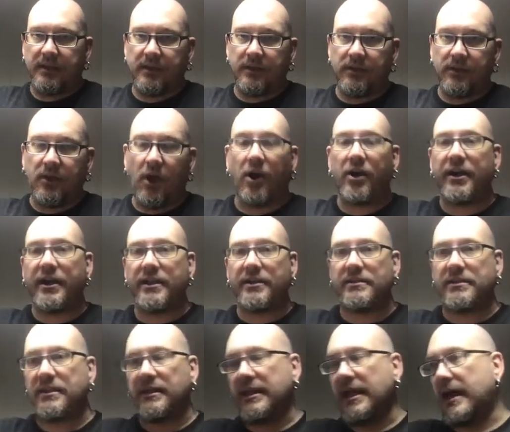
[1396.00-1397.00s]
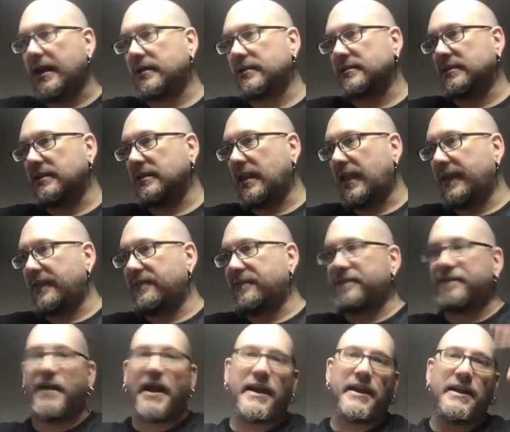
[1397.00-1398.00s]
Guardians of the Galaxy, like,
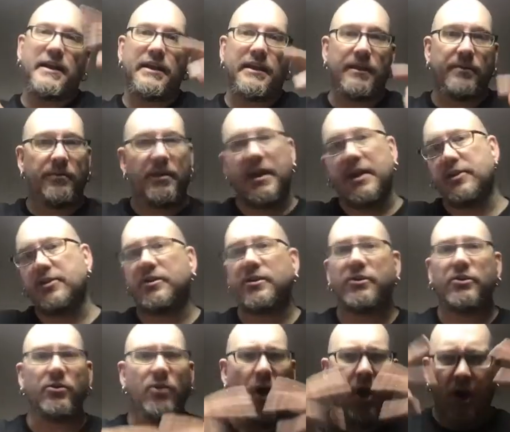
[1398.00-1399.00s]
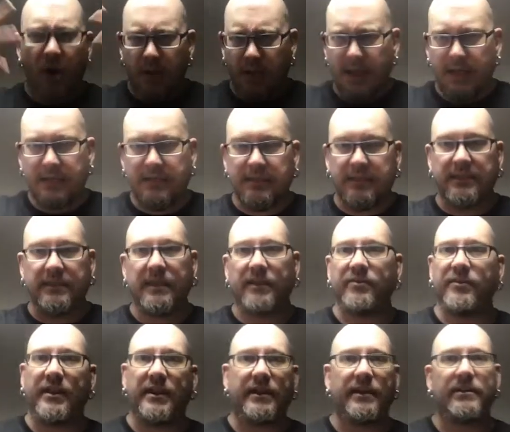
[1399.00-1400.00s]
fighting him, right? You can do all kinds of
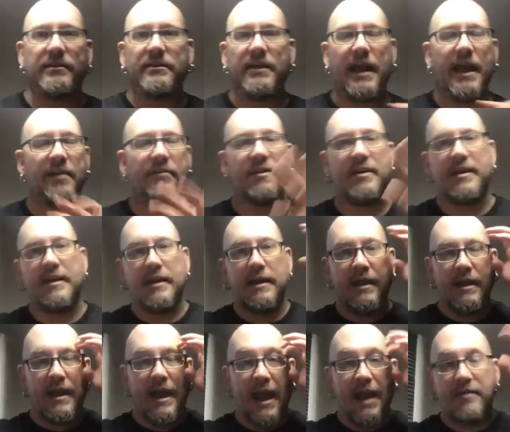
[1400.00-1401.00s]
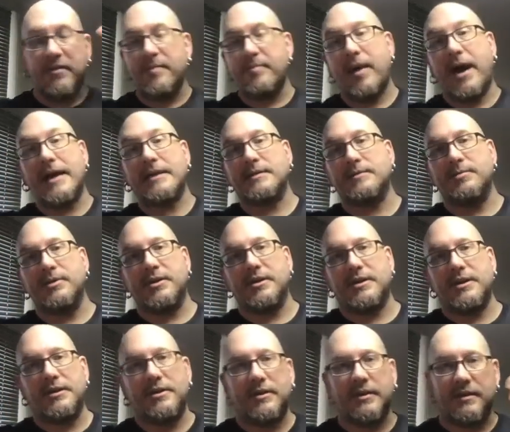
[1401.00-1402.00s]
stuff. Like, there's every
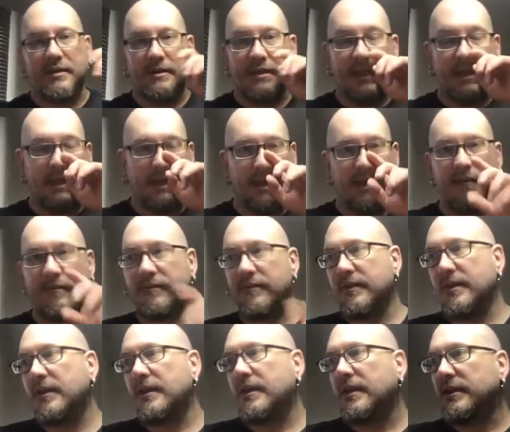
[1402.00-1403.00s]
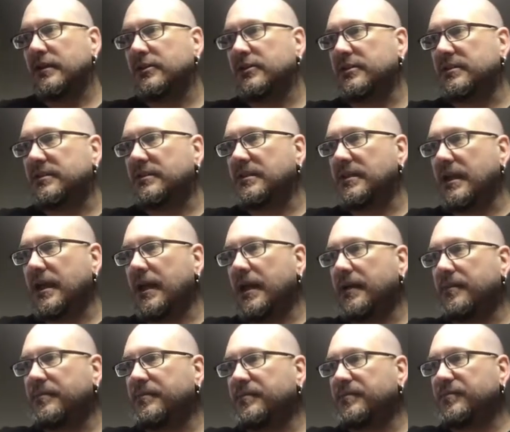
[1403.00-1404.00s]
possibility you can think of. Just
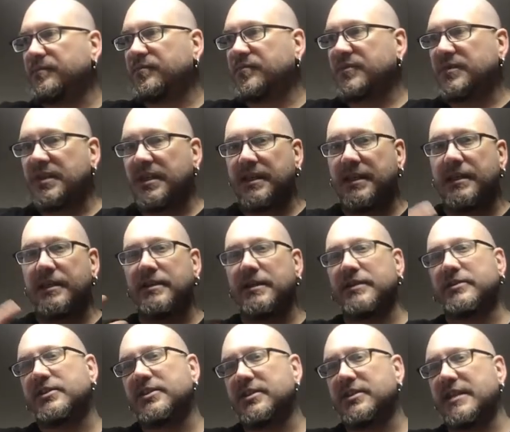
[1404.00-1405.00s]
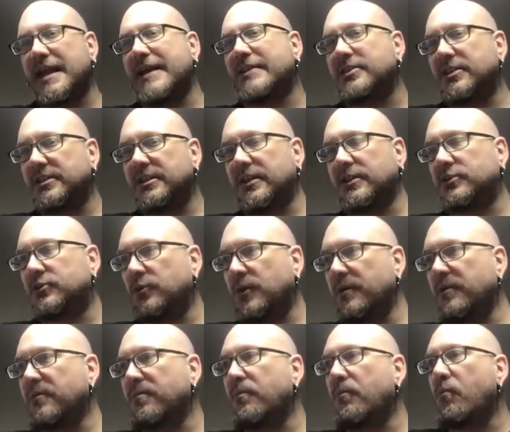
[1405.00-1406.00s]
and it just allows you to tell a story
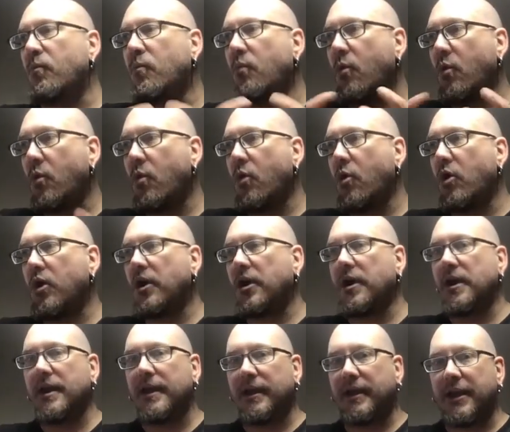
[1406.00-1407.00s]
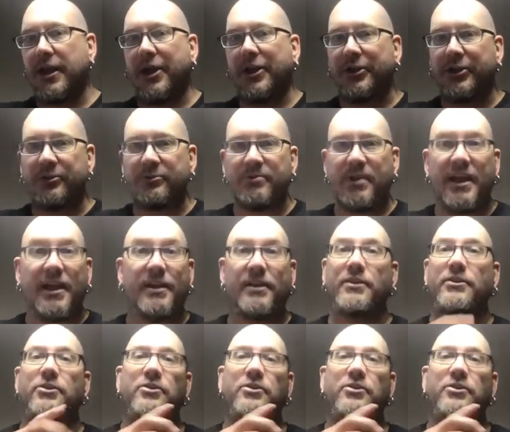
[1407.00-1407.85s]
with more characters, right?